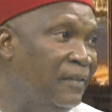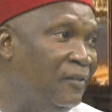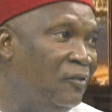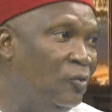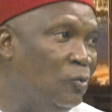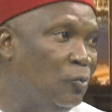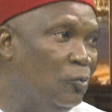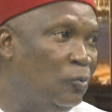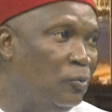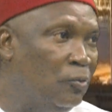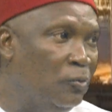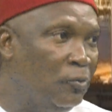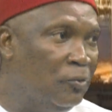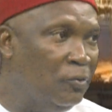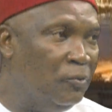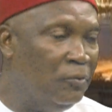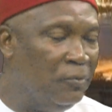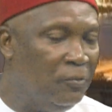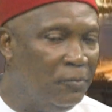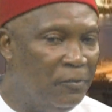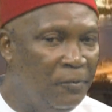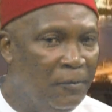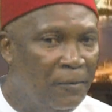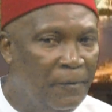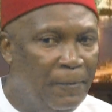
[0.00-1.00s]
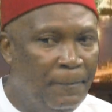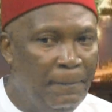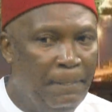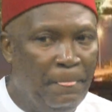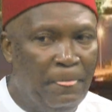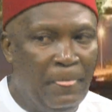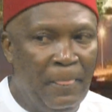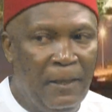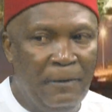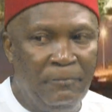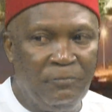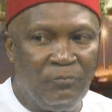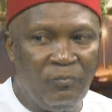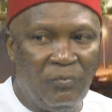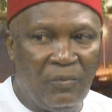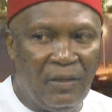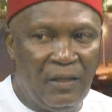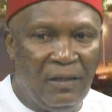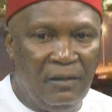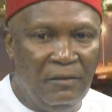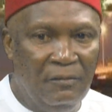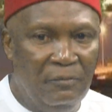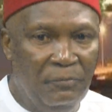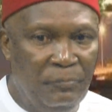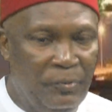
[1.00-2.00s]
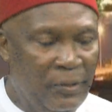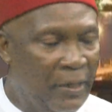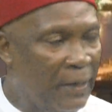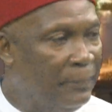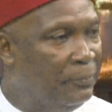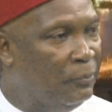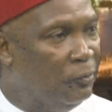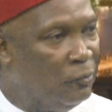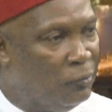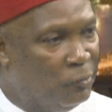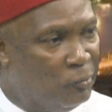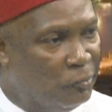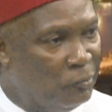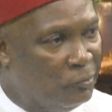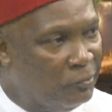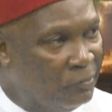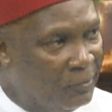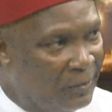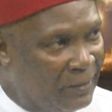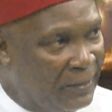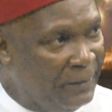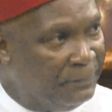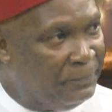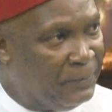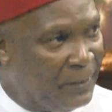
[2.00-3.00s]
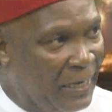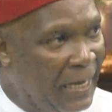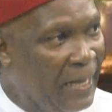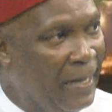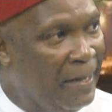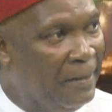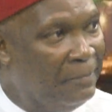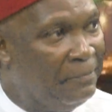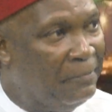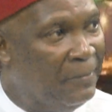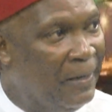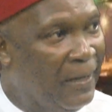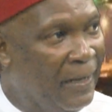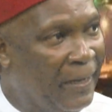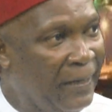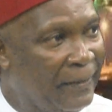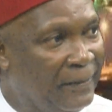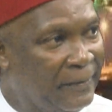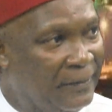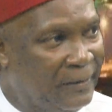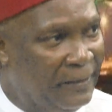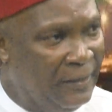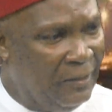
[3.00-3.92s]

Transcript: to be able to keep calm and,